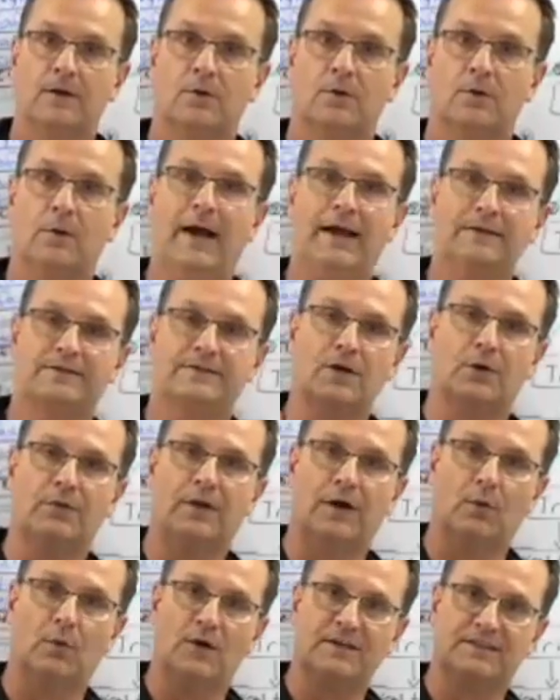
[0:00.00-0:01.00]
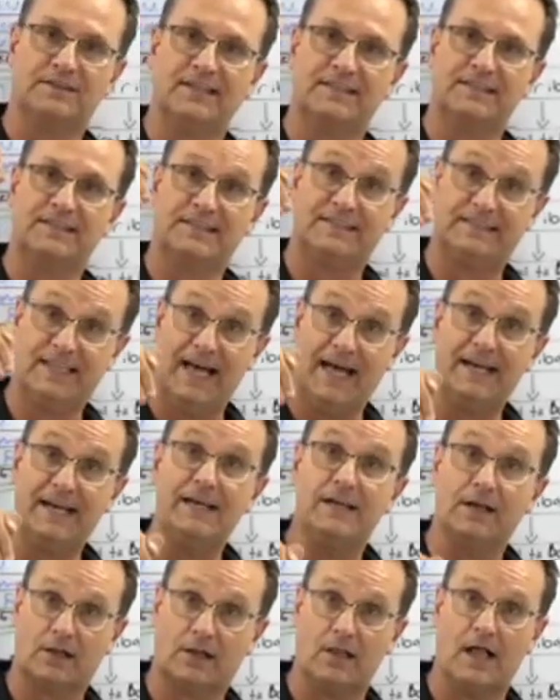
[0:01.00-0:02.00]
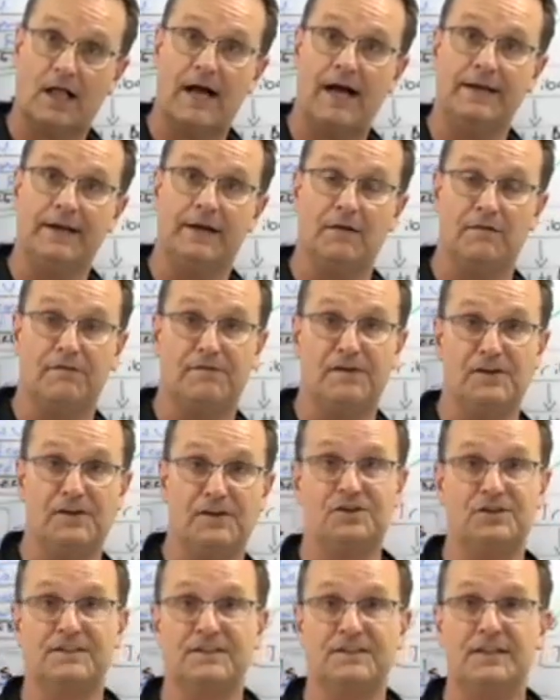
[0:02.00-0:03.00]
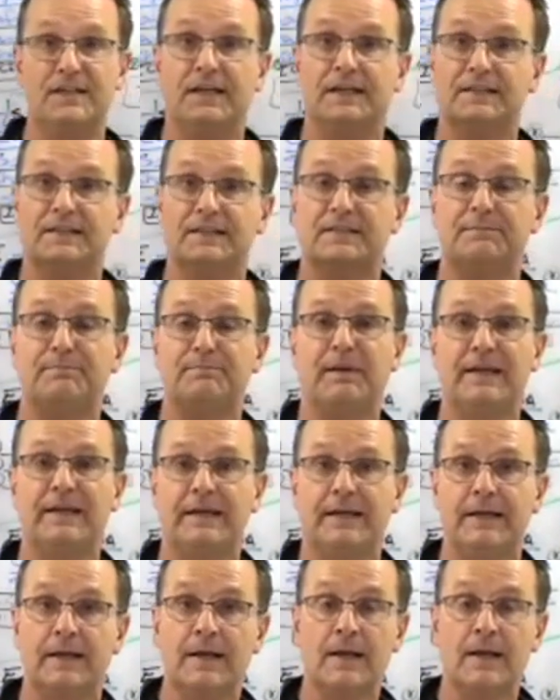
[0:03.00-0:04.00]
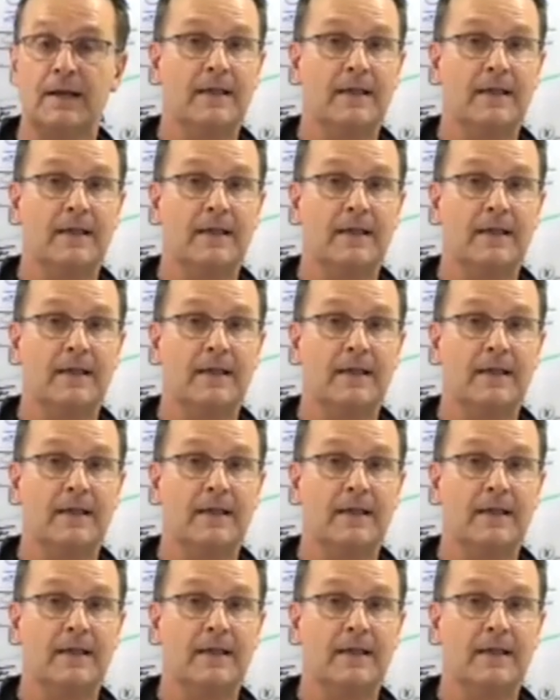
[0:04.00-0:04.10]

right? So there was this steady decline in efficiency and speed